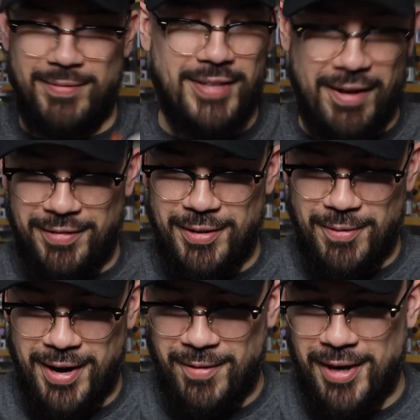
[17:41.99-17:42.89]
definitely the
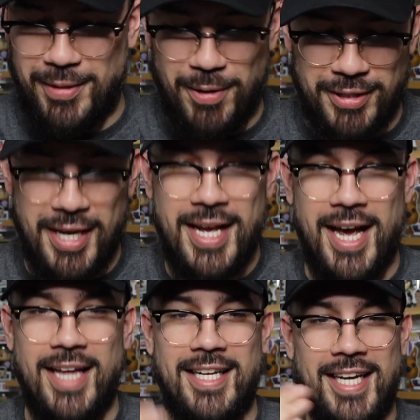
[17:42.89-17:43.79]
one I wanted the most,
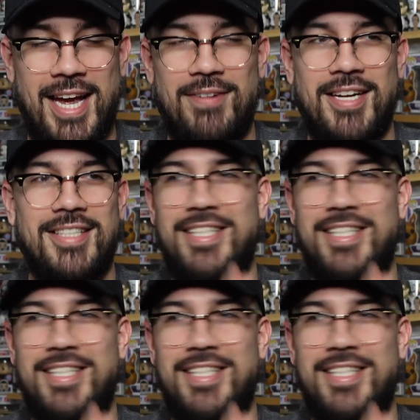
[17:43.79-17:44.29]
and it came down